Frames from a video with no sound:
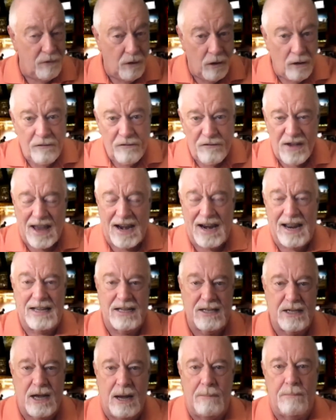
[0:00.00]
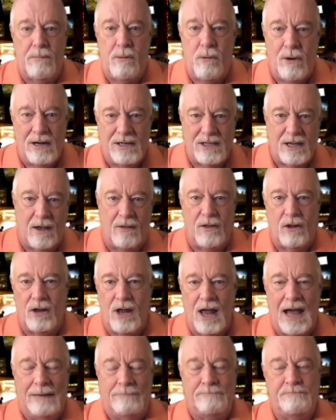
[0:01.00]
full FedEx Cup points on the
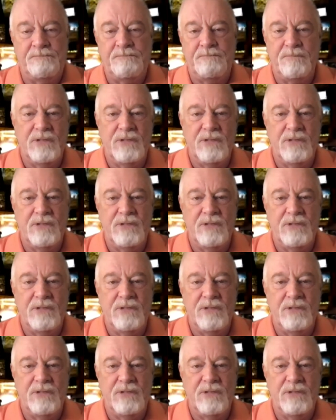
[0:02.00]
line.